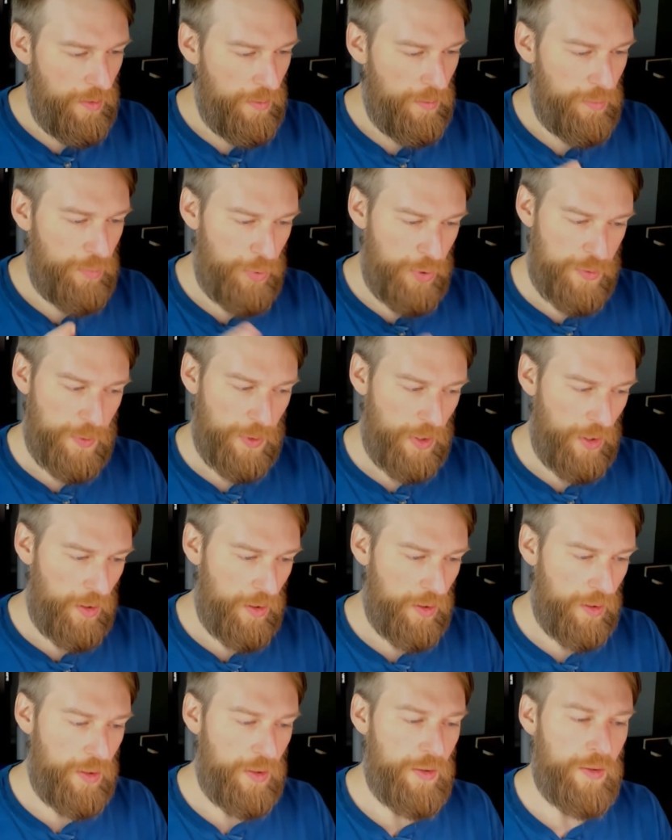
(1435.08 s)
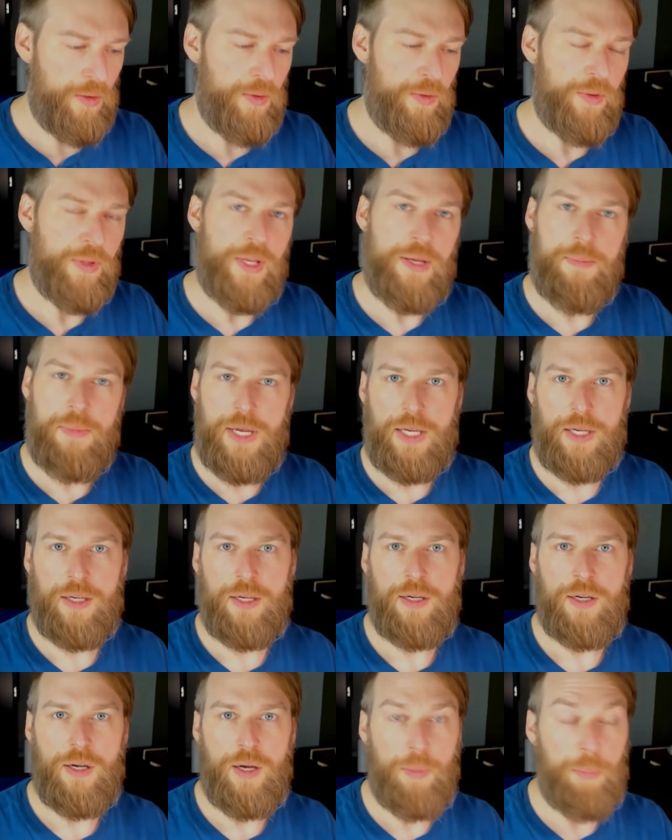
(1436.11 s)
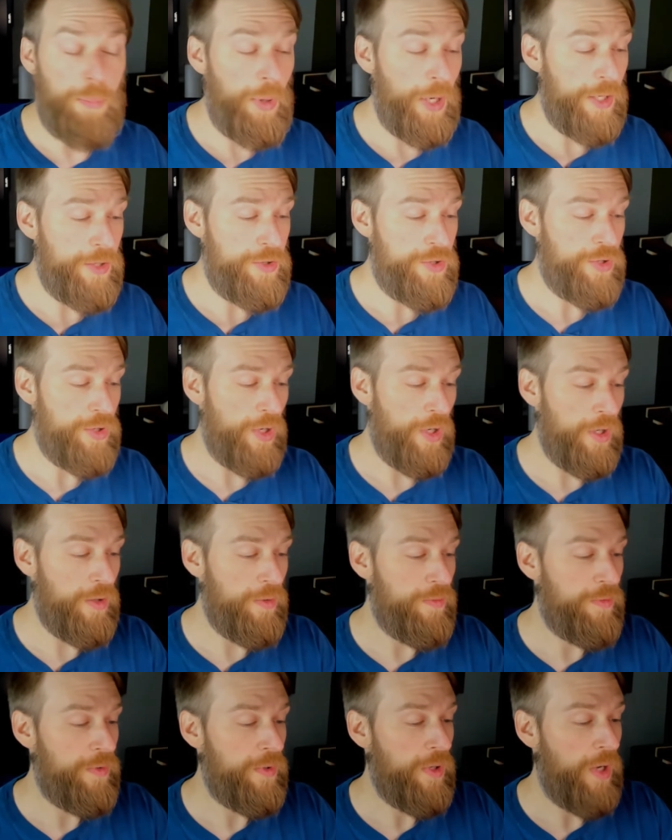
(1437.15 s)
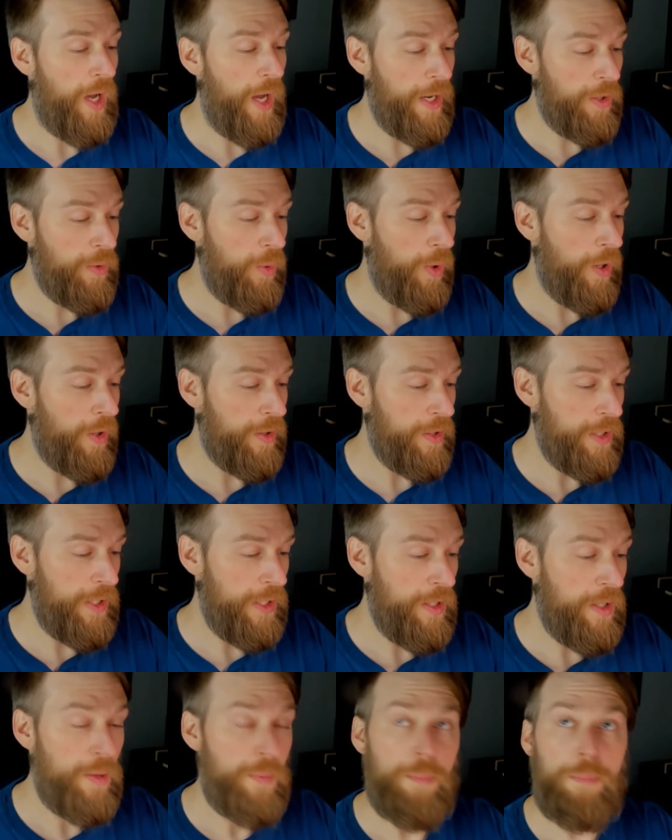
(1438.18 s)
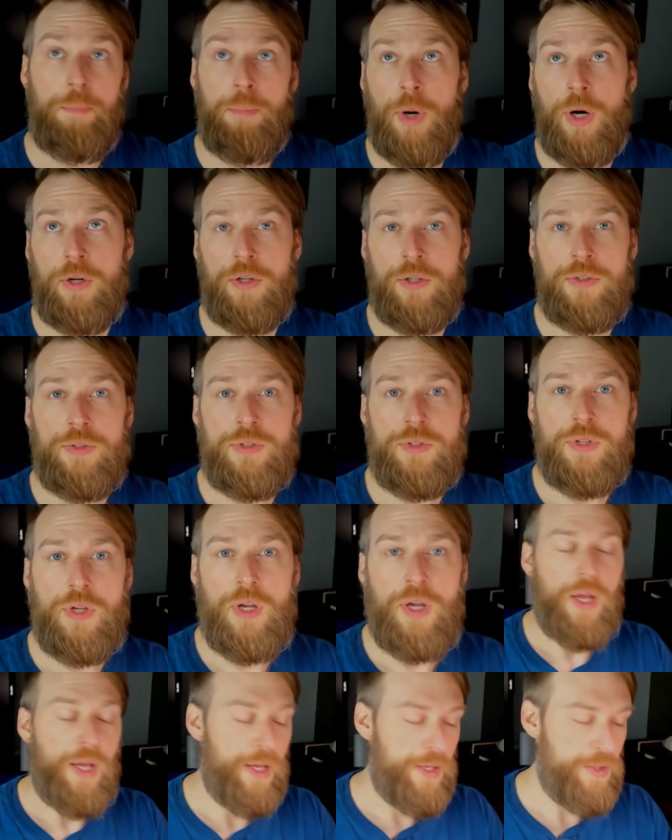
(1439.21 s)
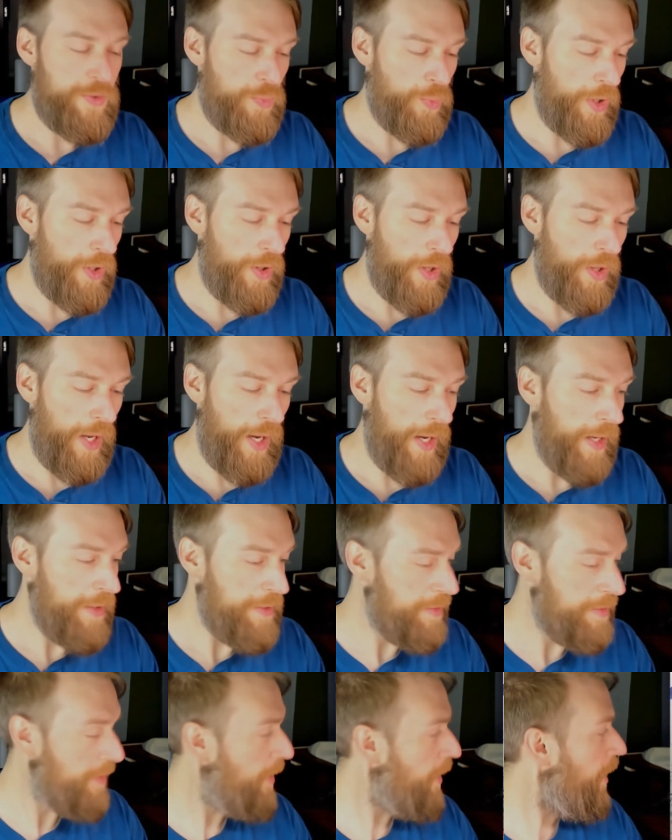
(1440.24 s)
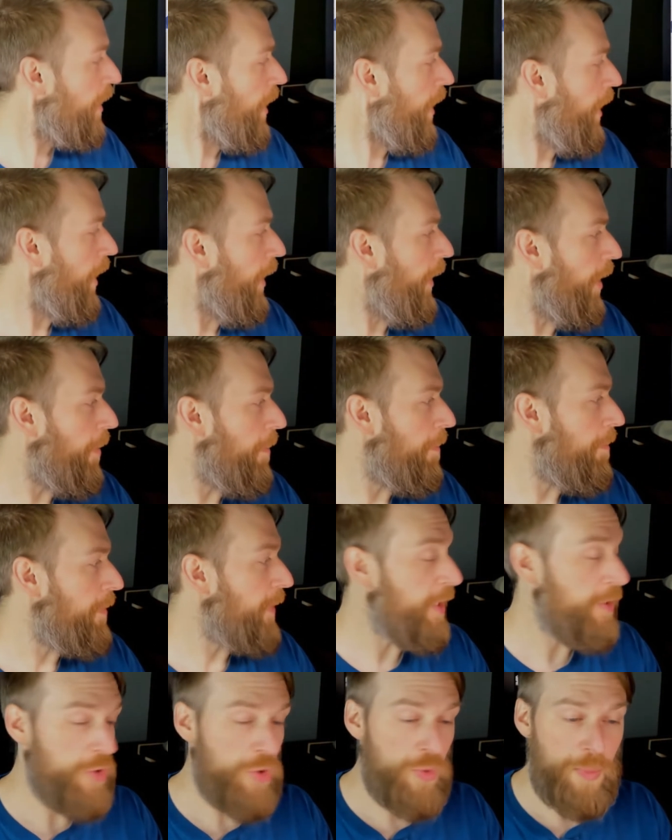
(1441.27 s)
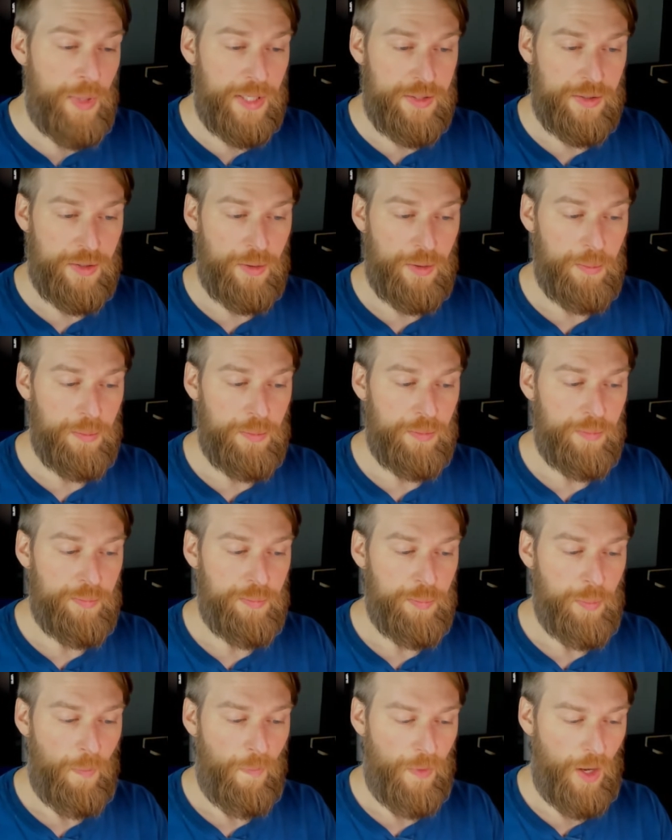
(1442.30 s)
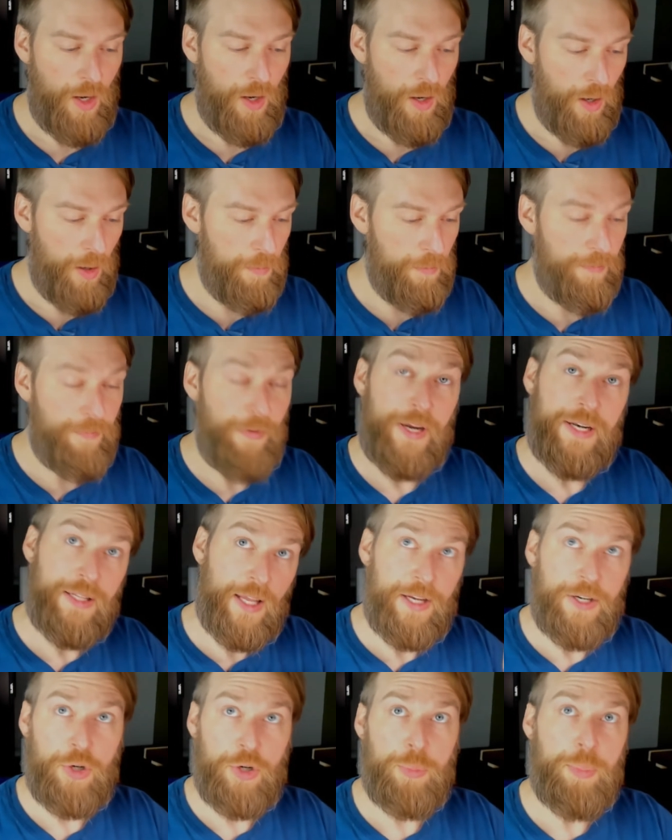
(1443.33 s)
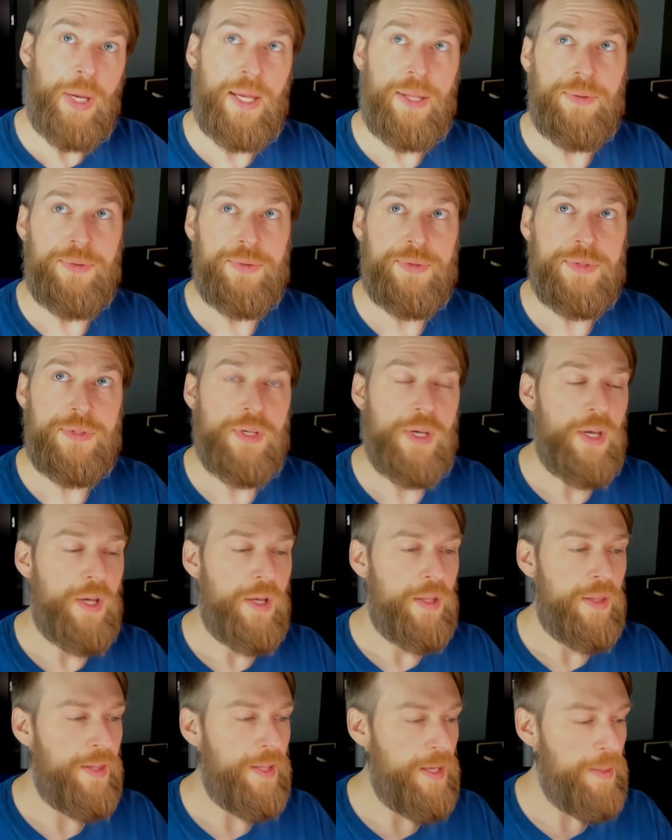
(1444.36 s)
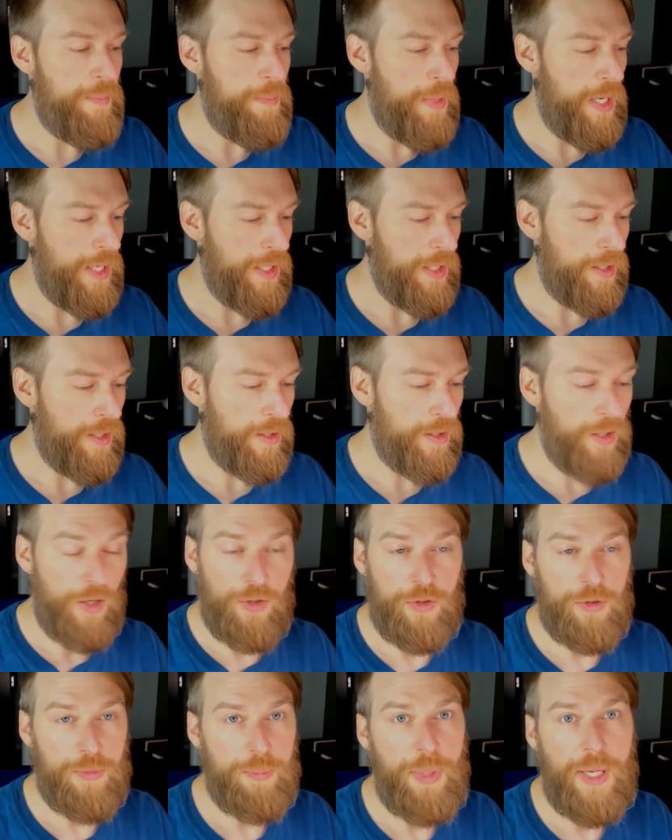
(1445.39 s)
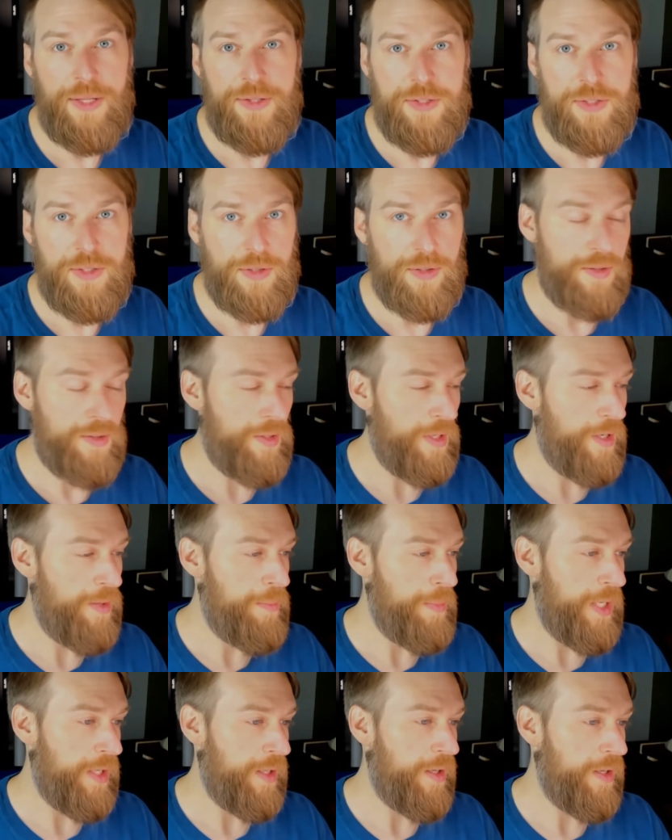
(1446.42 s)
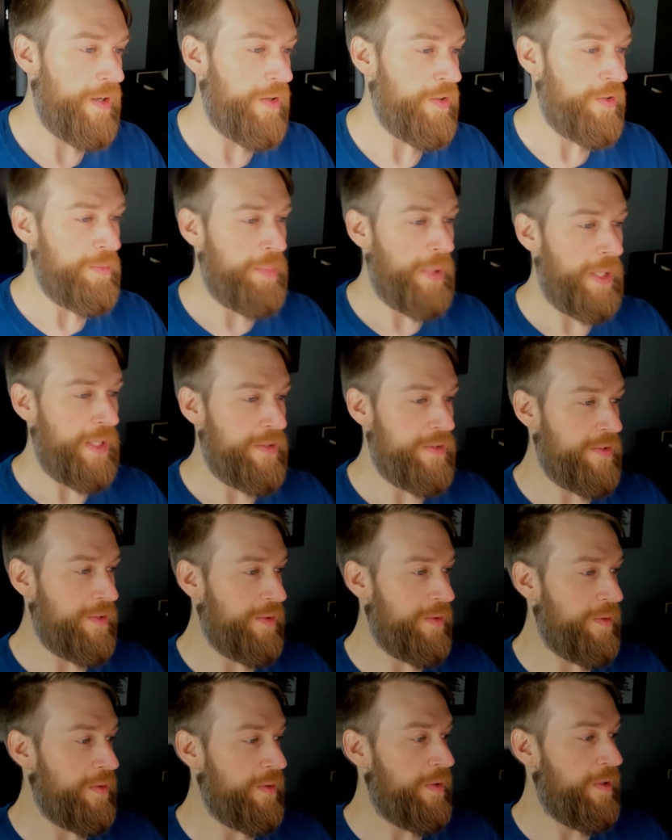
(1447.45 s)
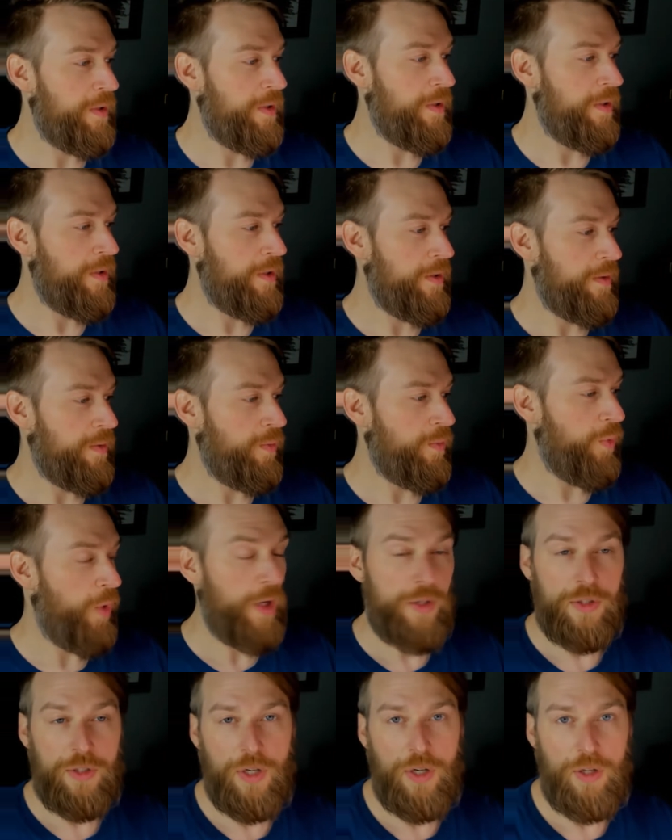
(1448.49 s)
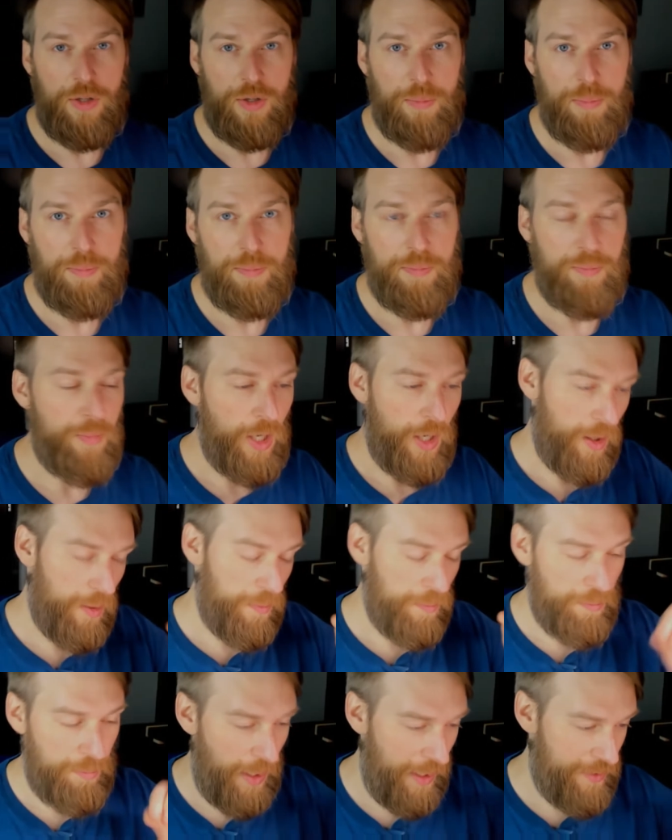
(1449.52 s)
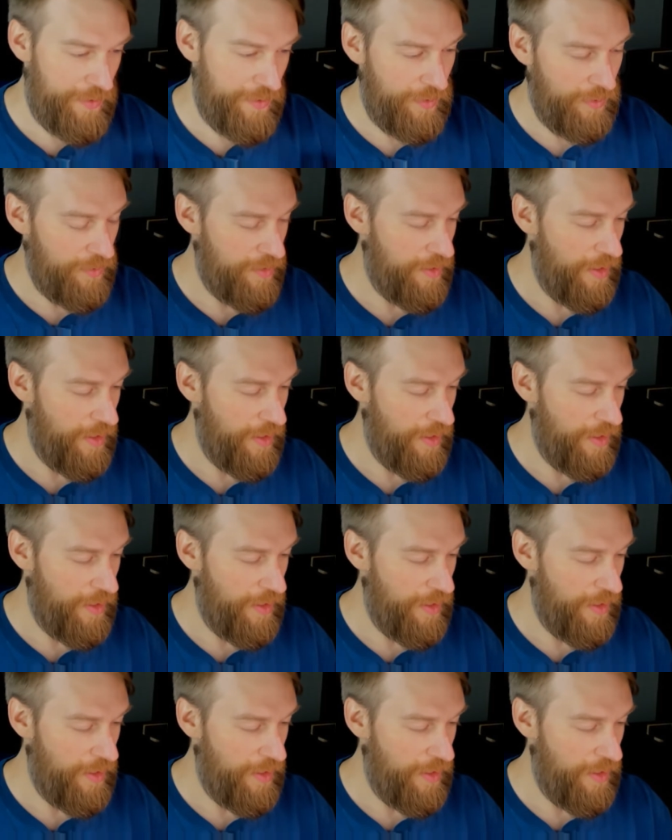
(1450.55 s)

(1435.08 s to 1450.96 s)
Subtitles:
Prismacolor, they make a bunch of high quality markers, as well as they do make some Fineliner pens. They make colored pencils. They make colored pencil, watercolor pencils.